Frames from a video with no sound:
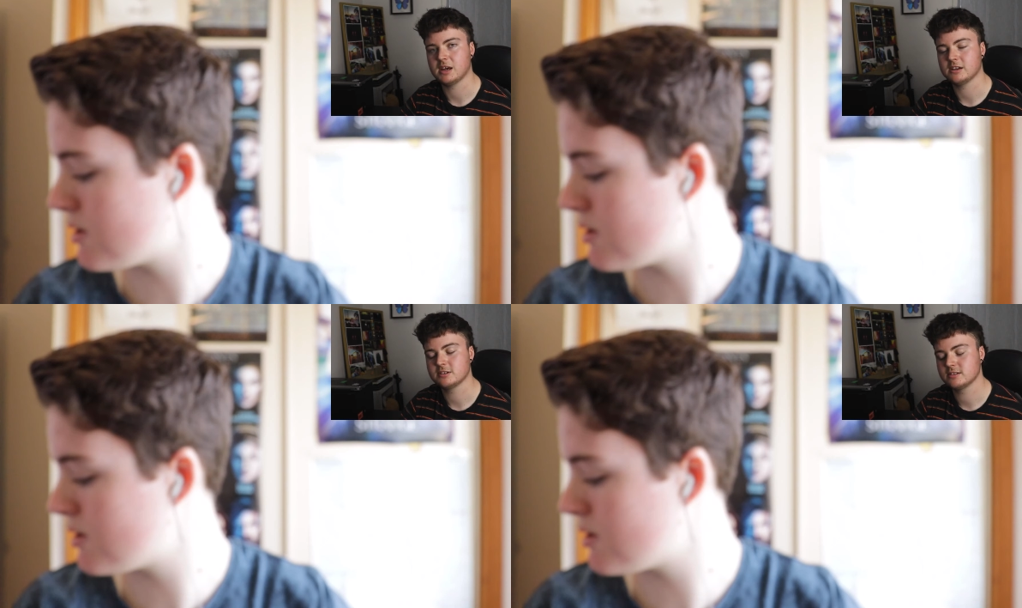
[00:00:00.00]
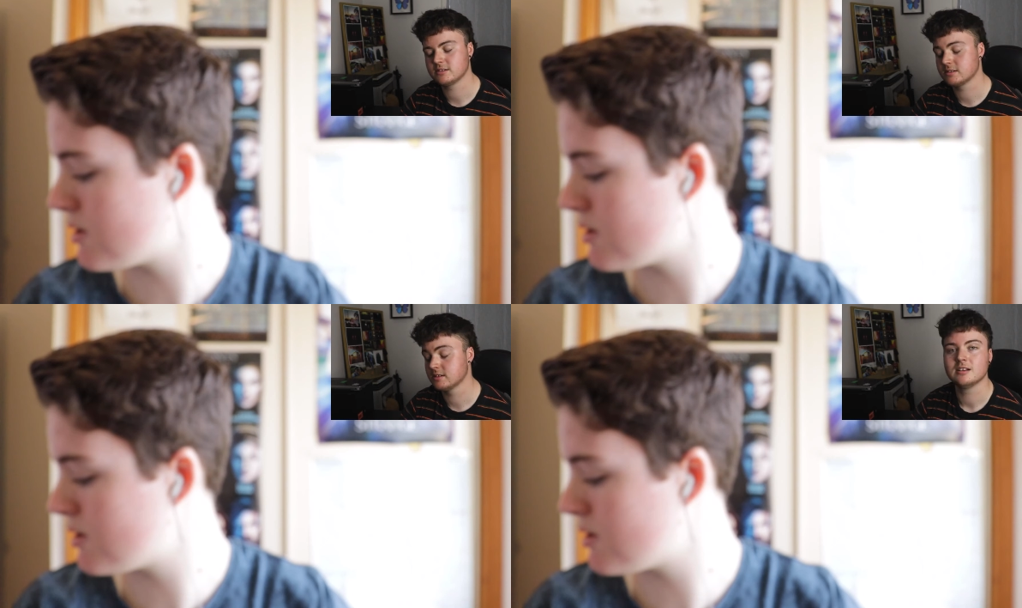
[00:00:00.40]

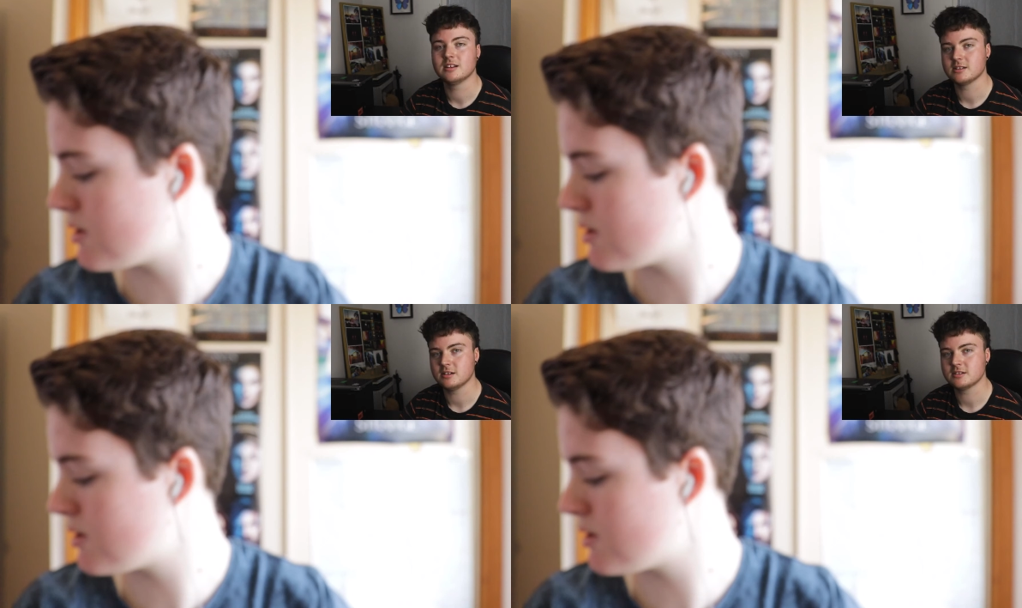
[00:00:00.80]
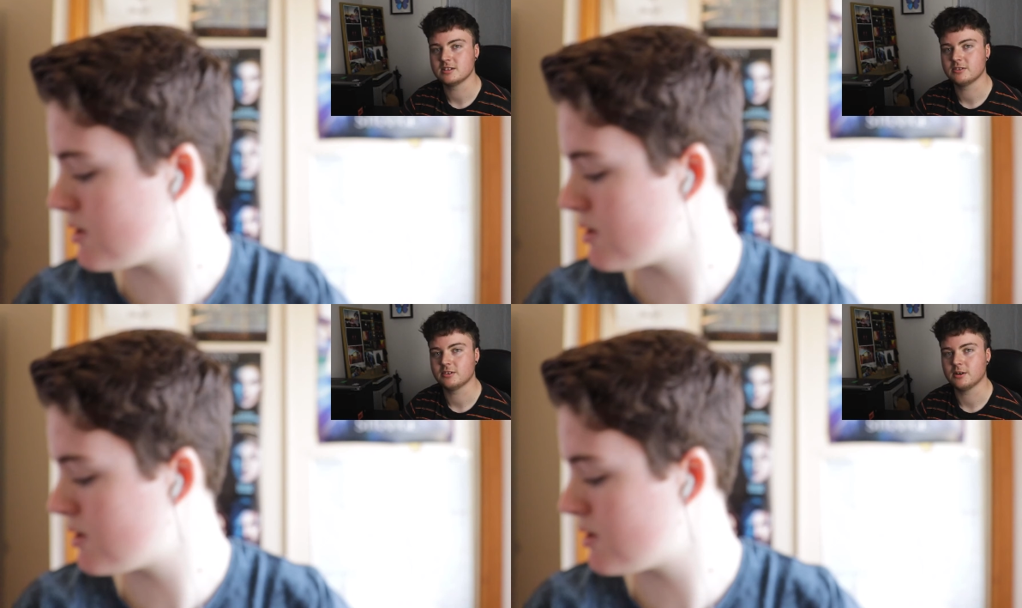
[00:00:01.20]
Speaker 1: pouches. There's lots of
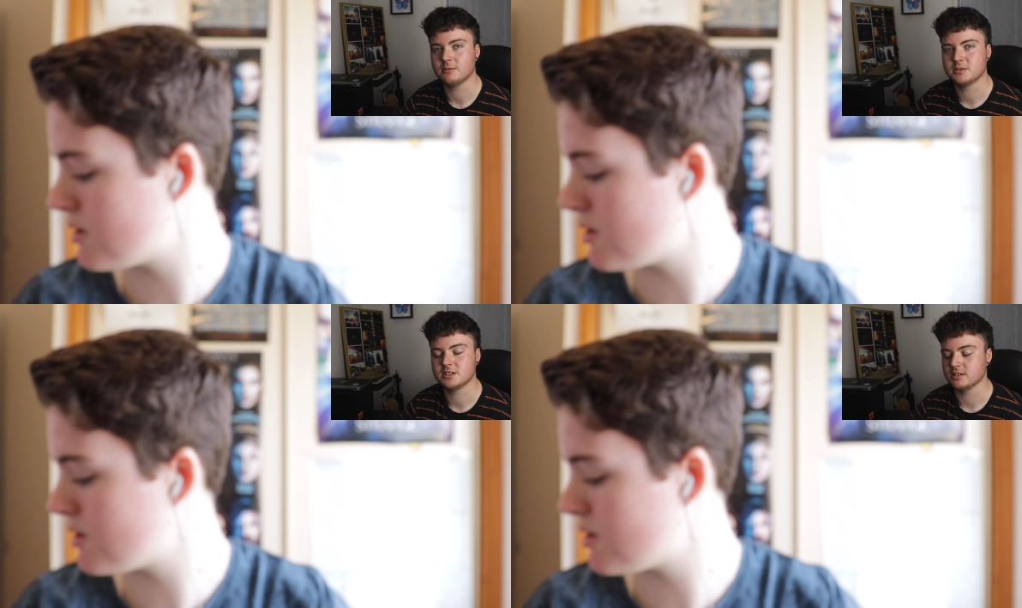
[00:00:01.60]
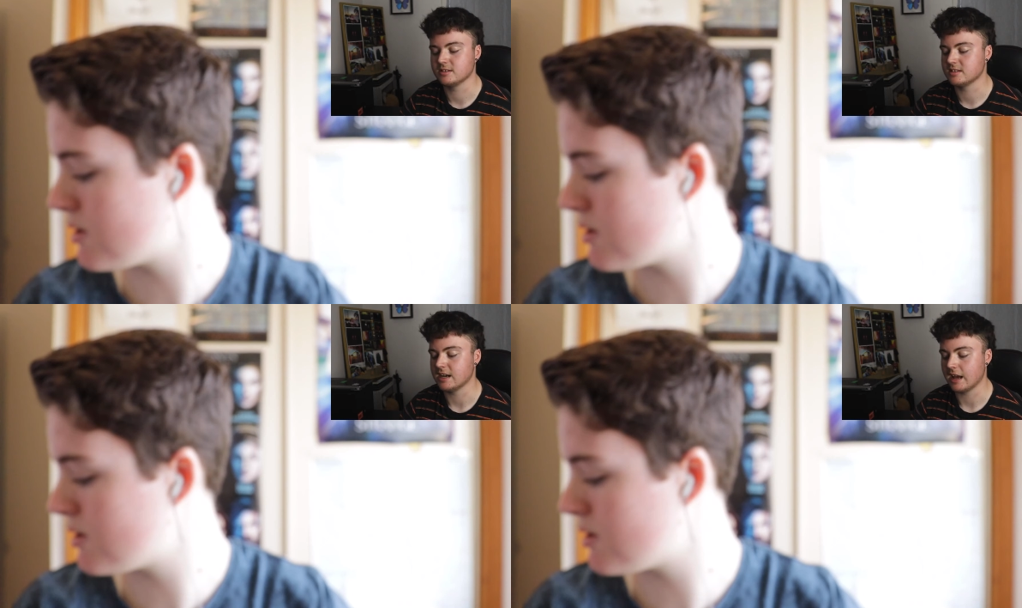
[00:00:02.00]
different
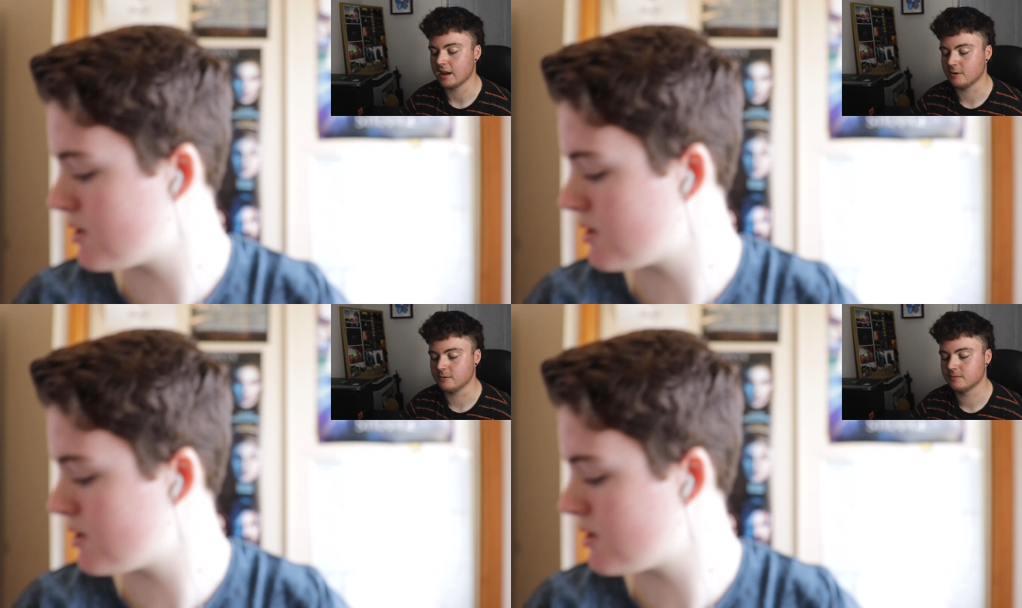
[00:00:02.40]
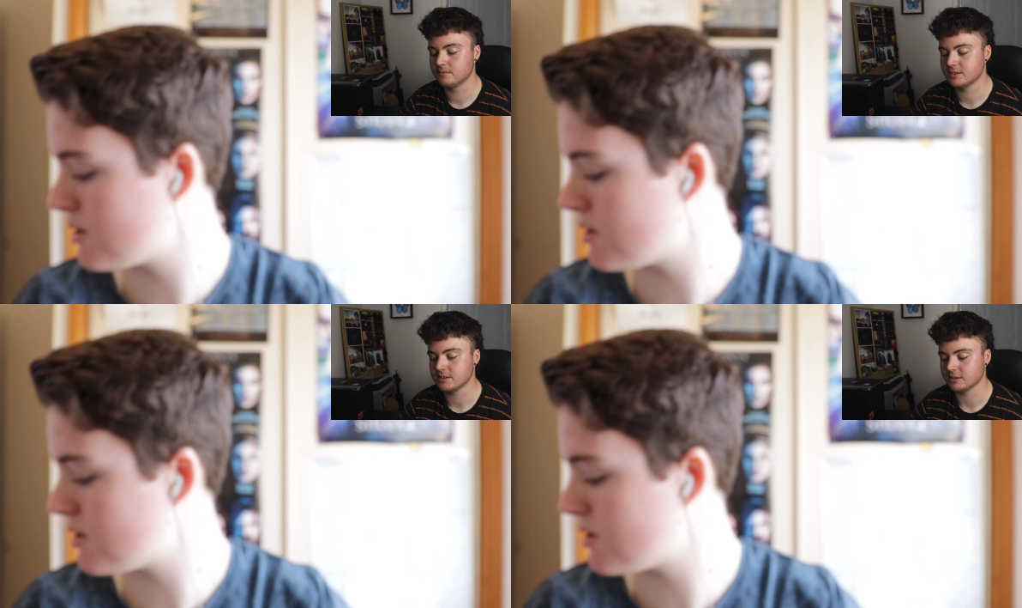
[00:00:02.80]
options now,
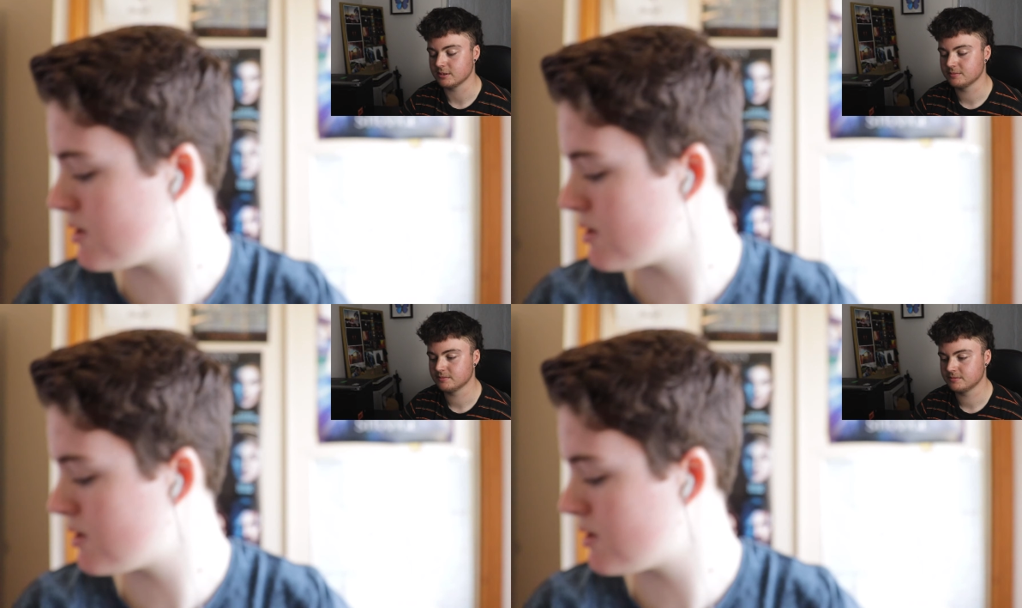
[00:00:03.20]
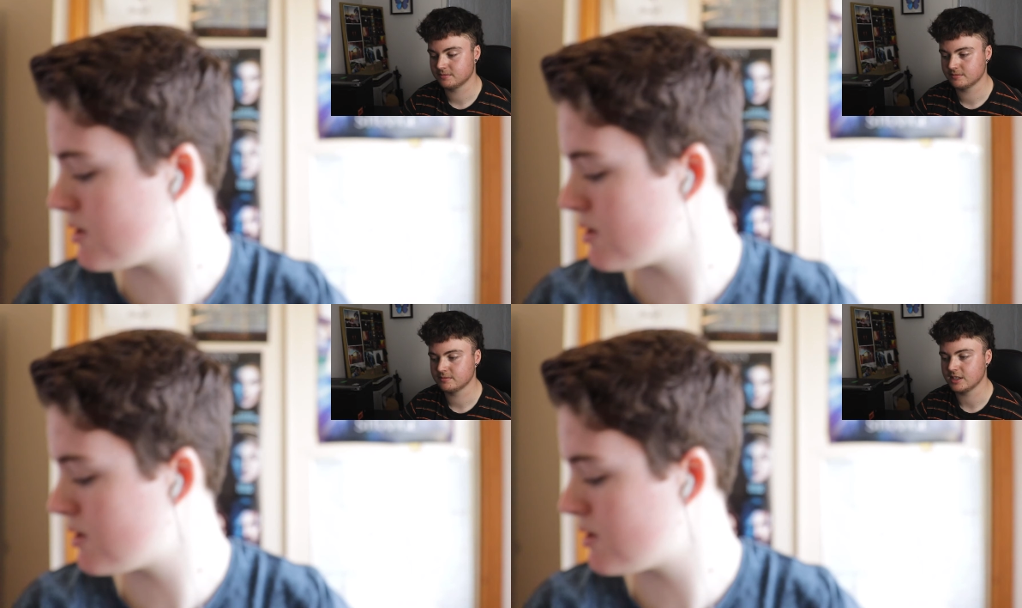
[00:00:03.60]
so
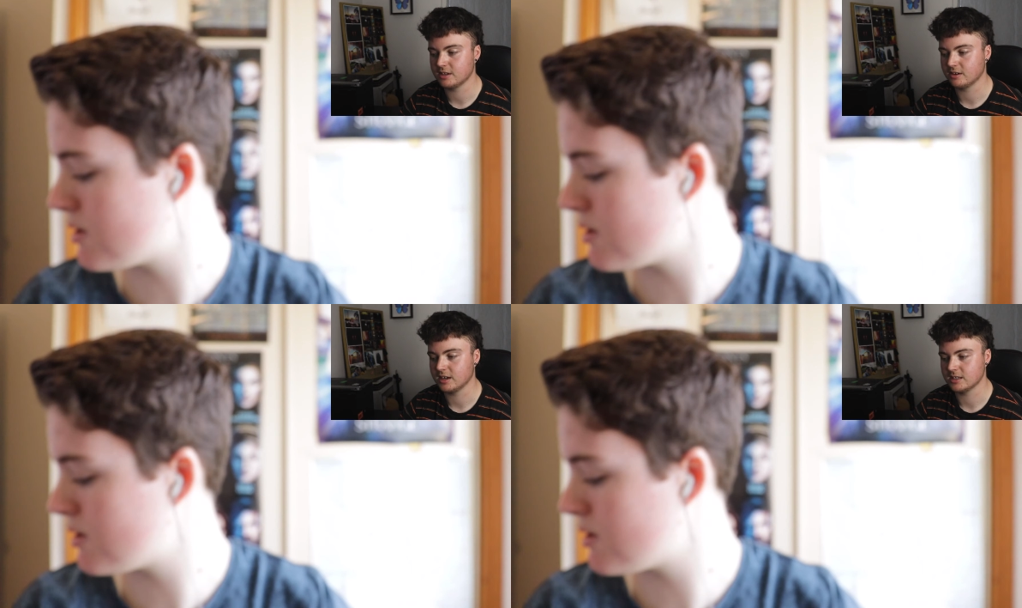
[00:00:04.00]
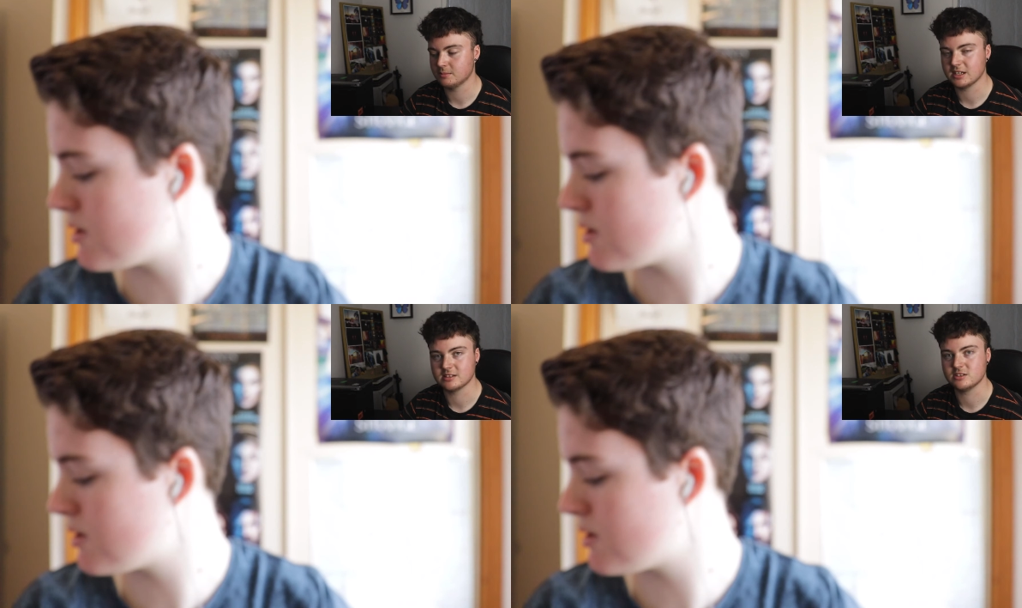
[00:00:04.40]
you don't need to
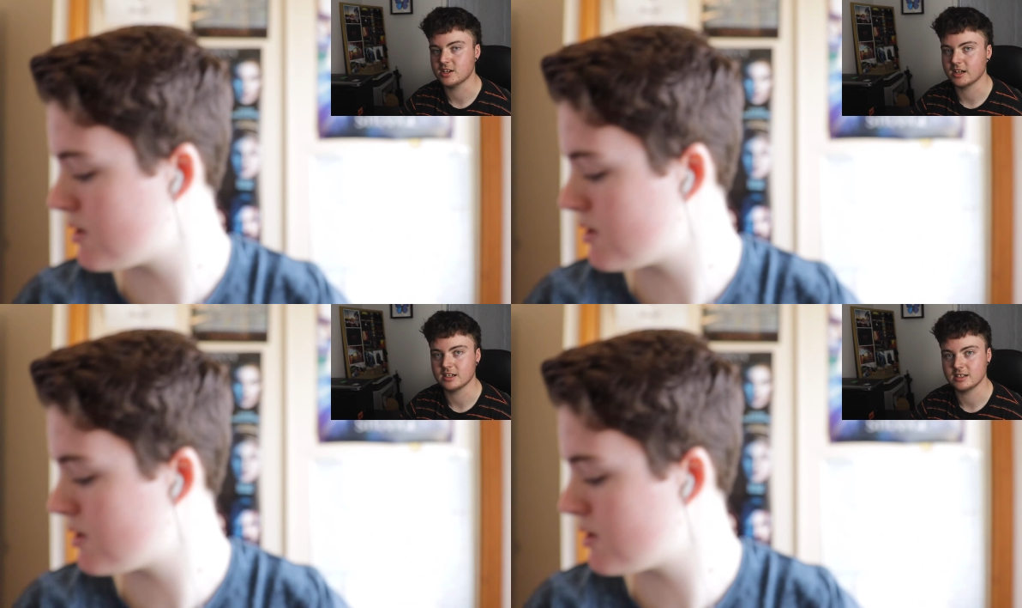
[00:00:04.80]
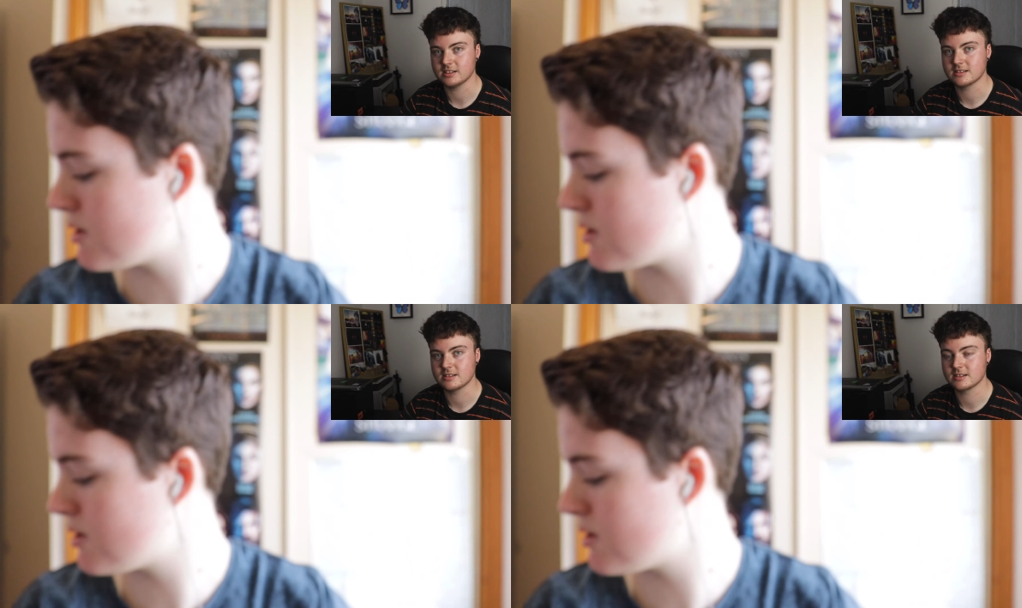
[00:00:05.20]
be as janky
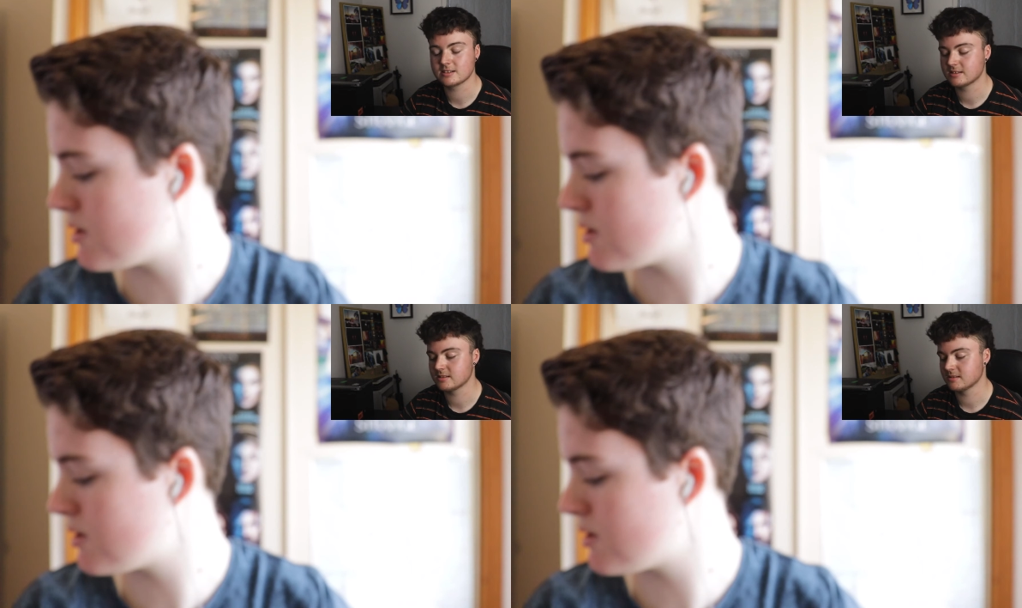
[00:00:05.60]
as this.